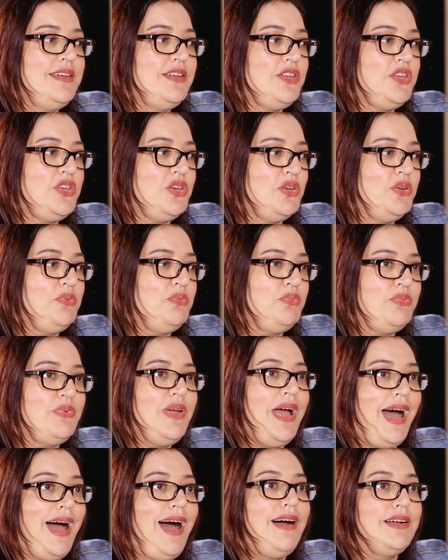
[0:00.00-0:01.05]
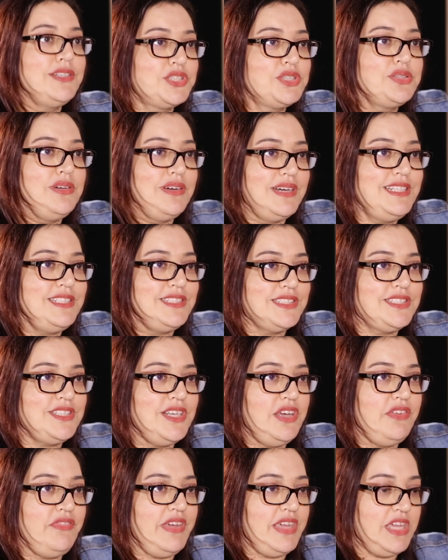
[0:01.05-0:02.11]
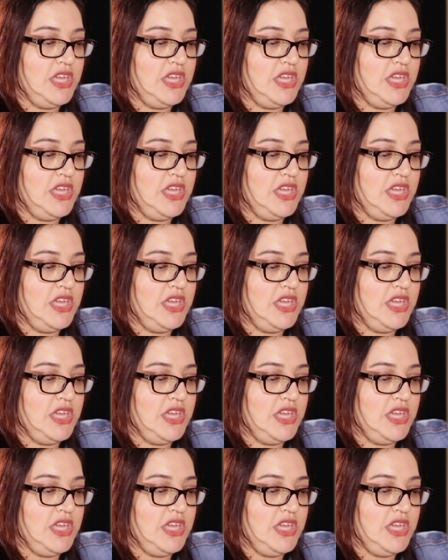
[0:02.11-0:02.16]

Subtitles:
you are truly deserving.